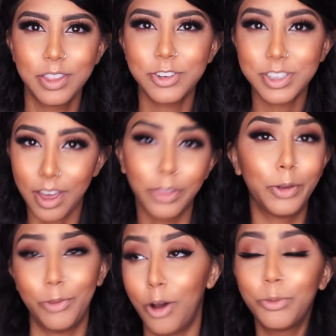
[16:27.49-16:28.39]
There's
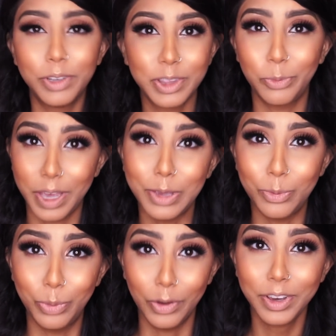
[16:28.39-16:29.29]
nothing wrong with the way
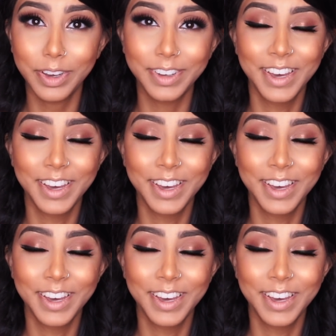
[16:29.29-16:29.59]
you look.